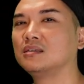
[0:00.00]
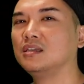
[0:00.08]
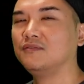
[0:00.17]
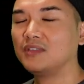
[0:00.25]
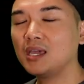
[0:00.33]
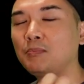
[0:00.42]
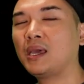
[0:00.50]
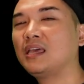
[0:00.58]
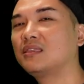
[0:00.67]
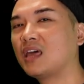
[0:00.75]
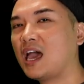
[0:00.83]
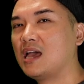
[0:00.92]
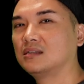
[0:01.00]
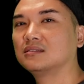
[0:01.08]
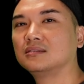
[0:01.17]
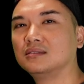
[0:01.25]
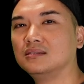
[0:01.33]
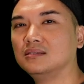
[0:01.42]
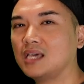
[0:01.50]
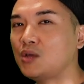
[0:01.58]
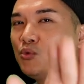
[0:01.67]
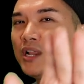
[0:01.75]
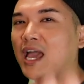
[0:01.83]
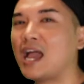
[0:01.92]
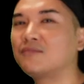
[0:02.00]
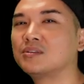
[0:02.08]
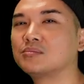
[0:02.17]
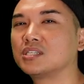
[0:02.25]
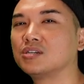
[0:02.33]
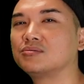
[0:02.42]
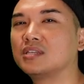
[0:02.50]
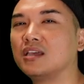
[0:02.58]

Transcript: If they paid that, they would have themselves